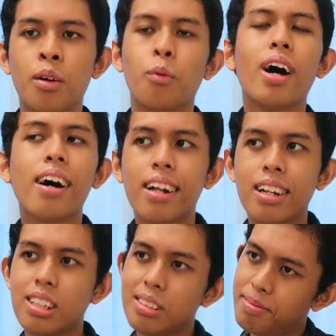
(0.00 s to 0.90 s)

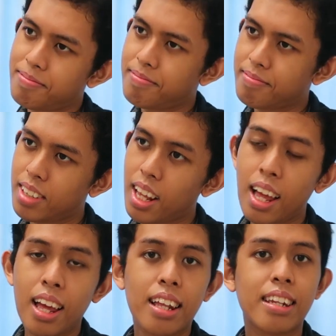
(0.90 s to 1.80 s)
Well,
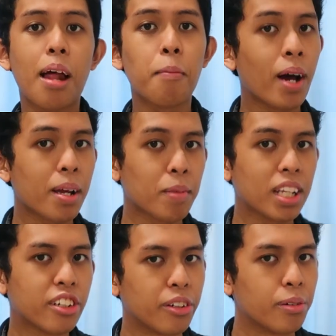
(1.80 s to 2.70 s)
that might
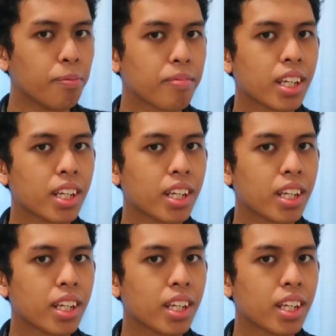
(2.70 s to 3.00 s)
be true